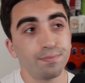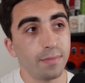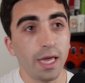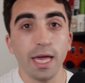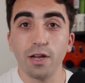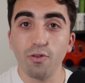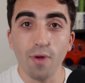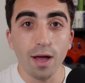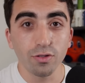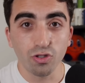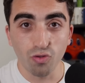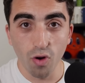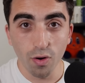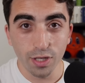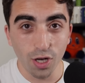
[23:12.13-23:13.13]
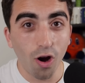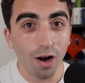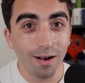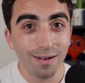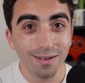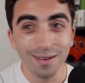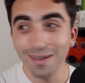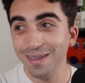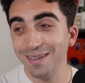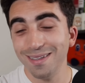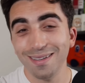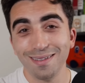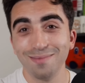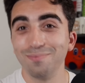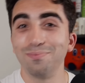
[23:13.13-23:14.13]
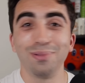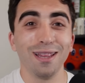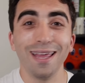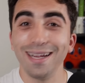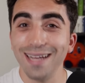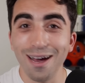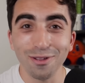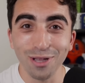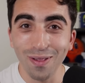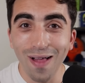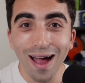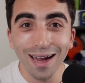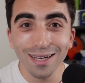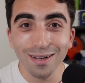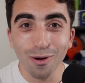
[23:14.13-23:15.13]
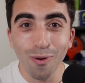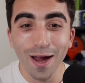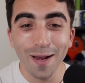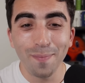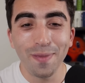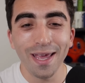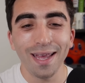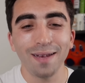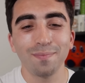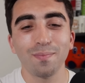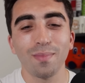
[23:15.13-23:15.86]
hit ground strokes hard, play down the line quite a bit.